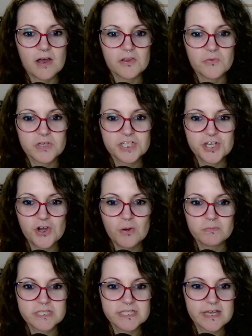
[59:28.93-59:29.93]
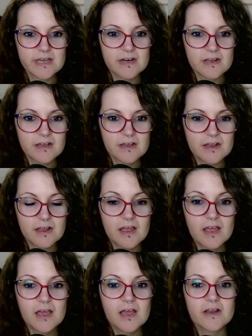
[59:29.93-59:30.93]
The Witchy Homestead.
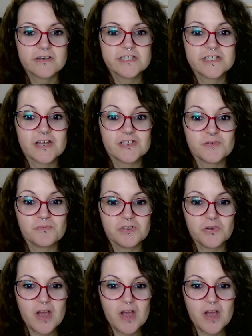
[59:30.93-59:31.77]
Just got some blue